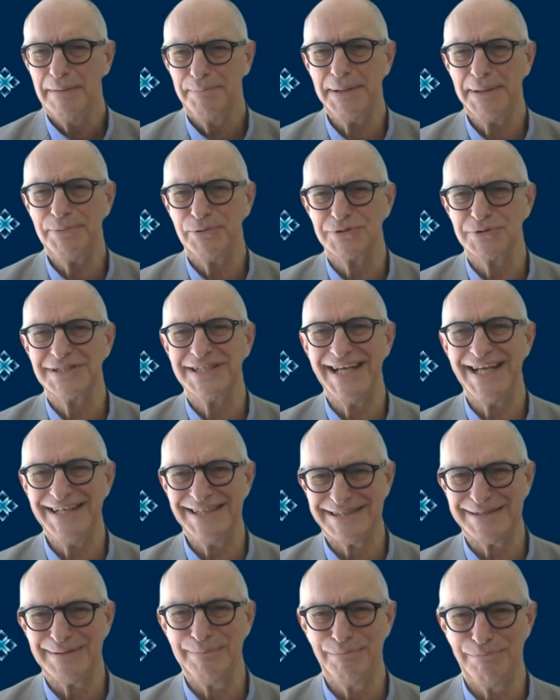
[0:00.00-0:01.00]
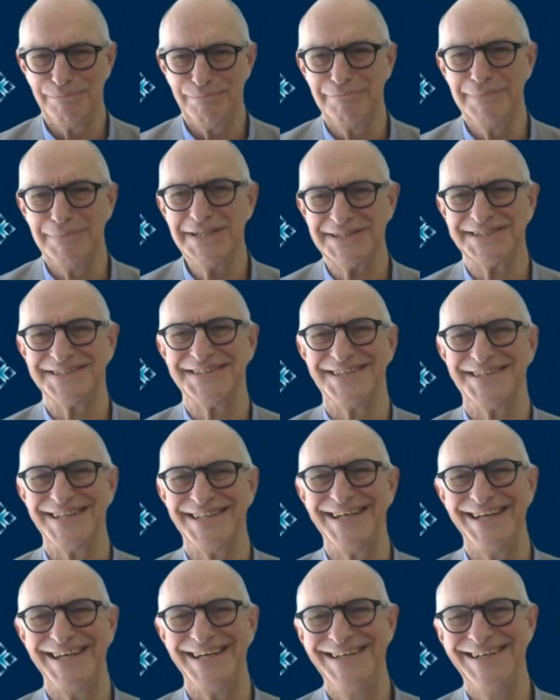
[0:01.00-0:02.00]
People tend to miss
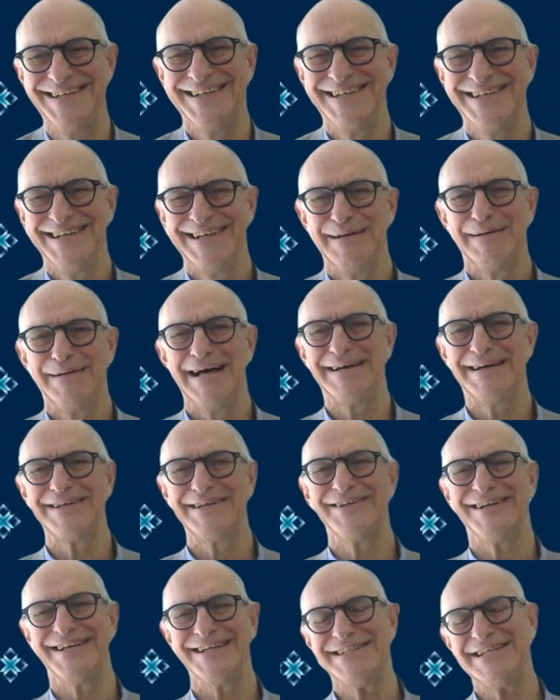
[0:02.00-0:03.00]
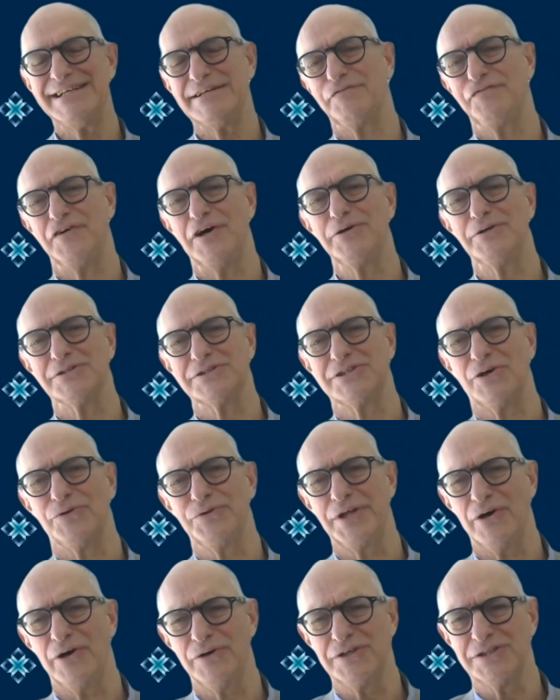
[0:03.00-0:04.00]
they tend to focus on
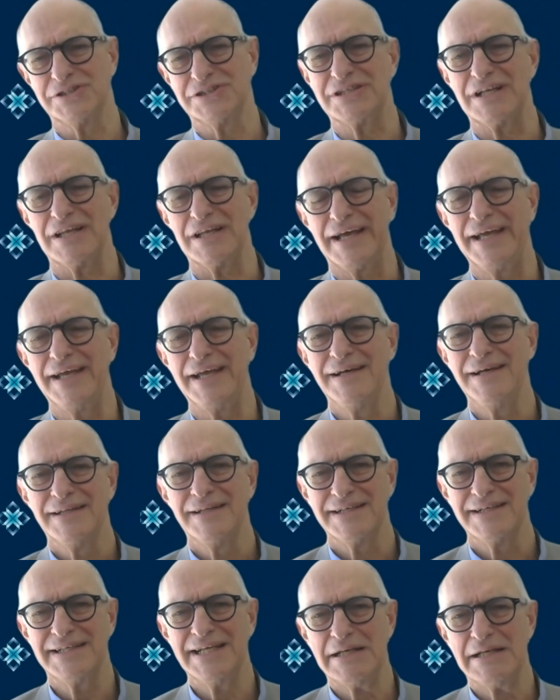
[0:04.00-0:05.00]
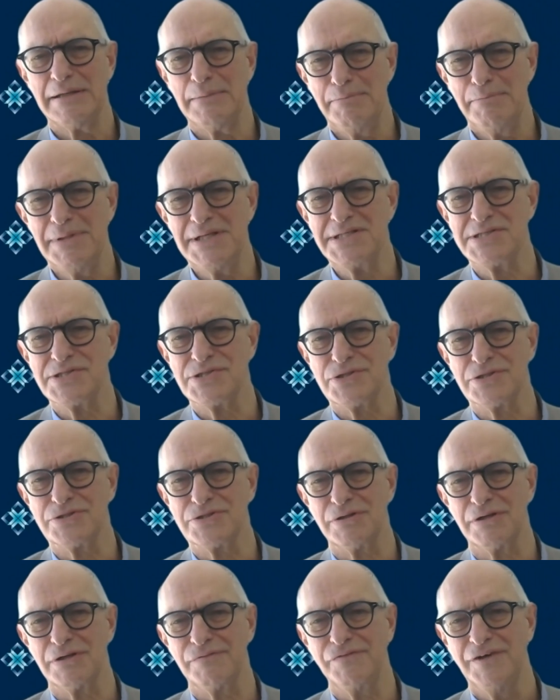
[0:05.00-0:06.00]
the honestly. They tend to miss the
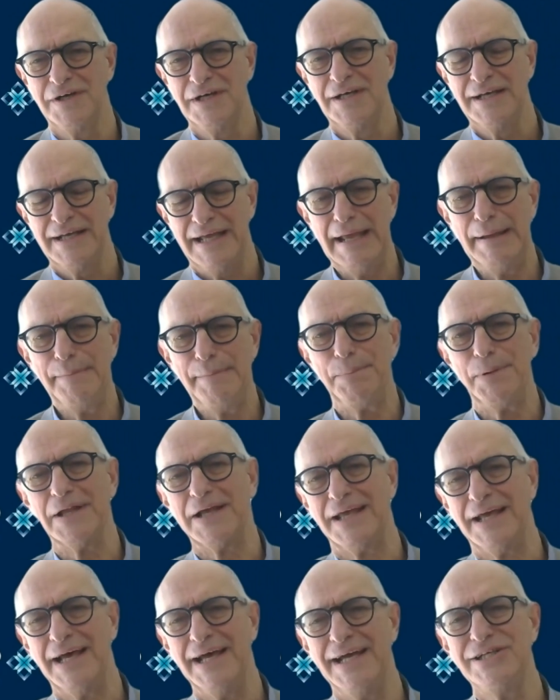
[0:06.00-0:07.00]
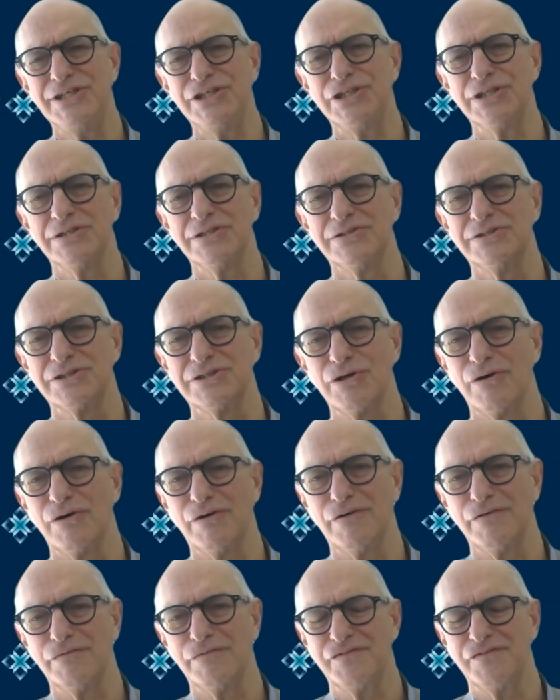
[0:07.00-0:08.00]
sort of implications
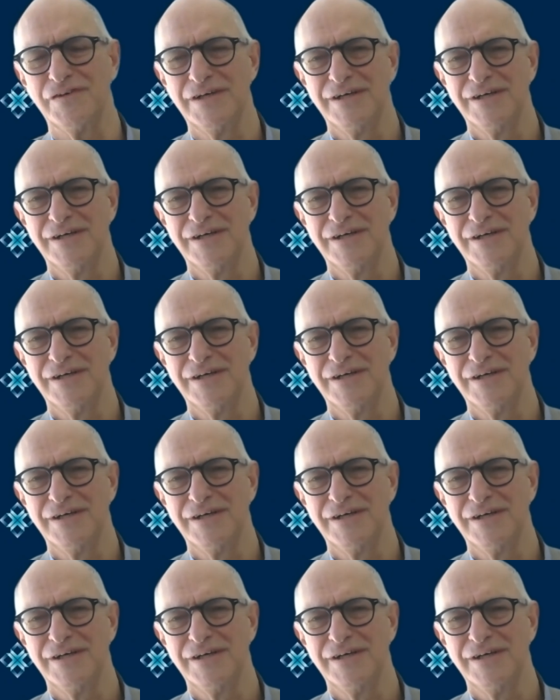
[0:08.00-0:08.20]
of